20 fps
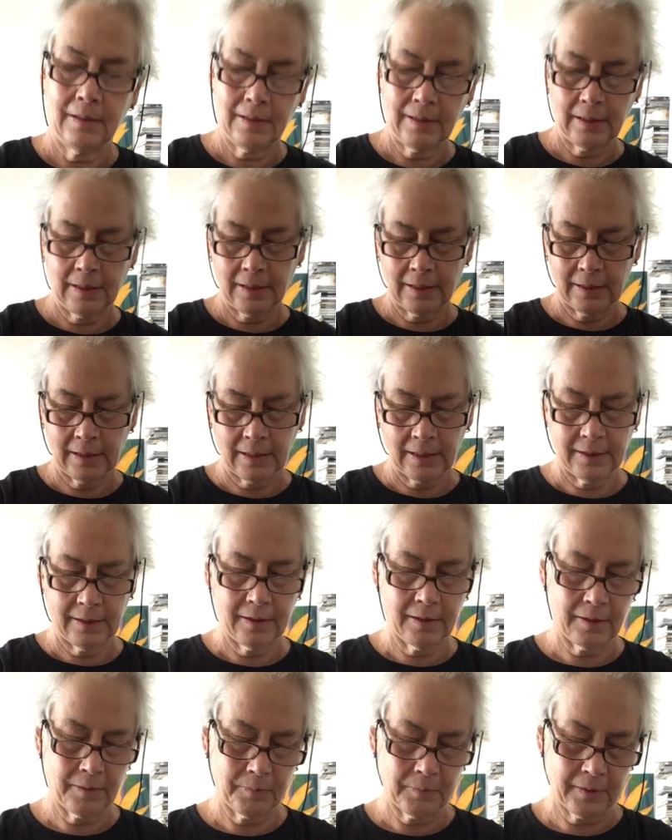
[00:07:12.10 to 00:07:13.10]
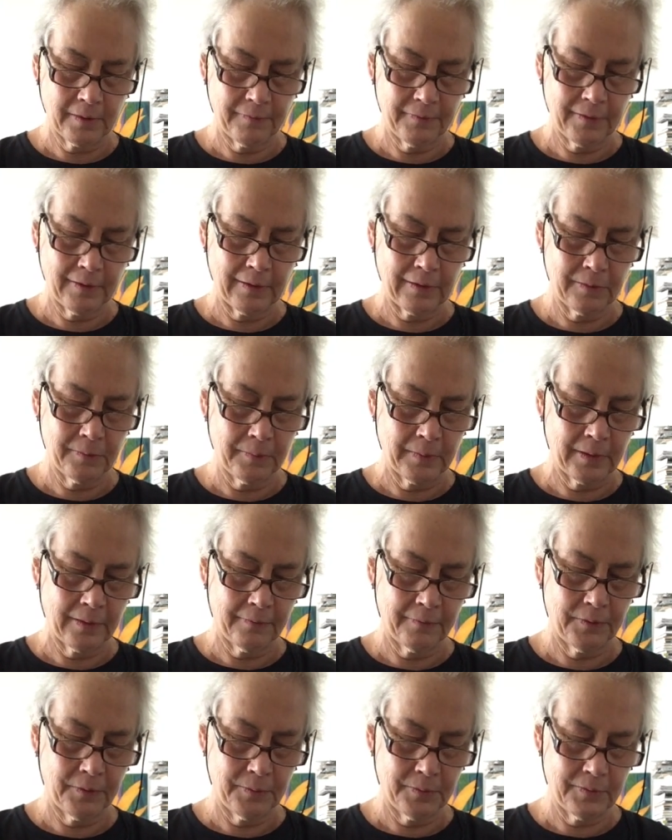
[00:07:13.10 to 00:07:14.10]
and I think I want to figure out a way
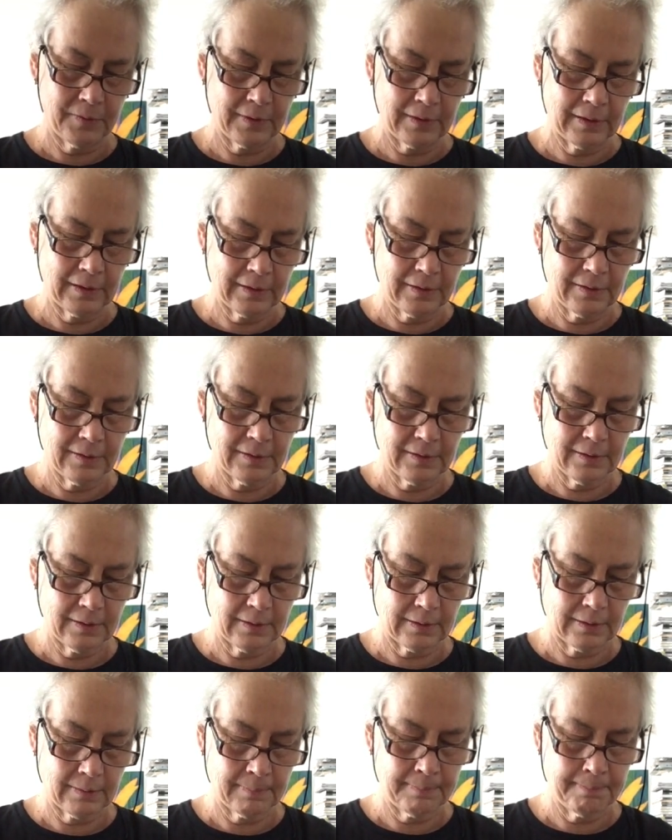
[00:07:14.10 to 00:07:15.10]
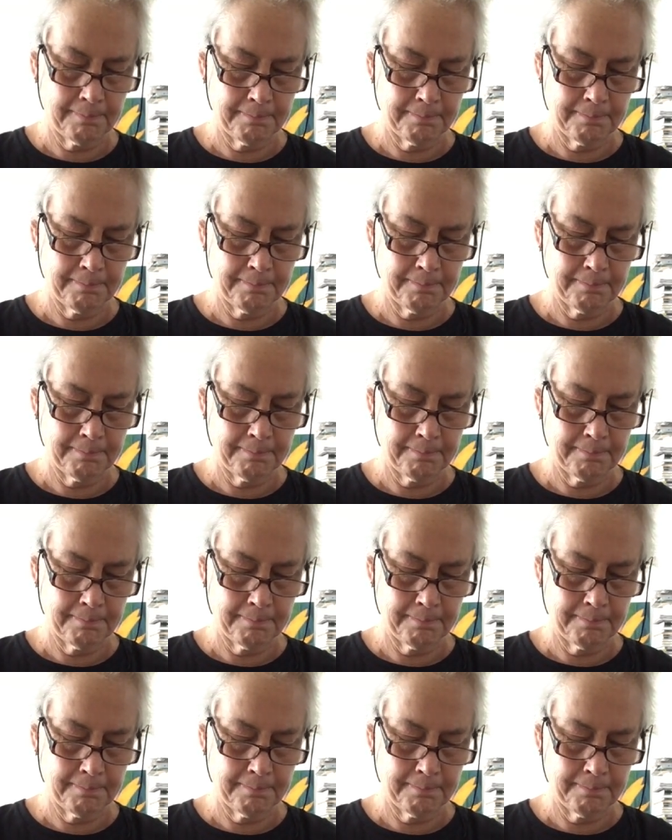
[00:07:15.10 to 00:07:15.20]
of using this.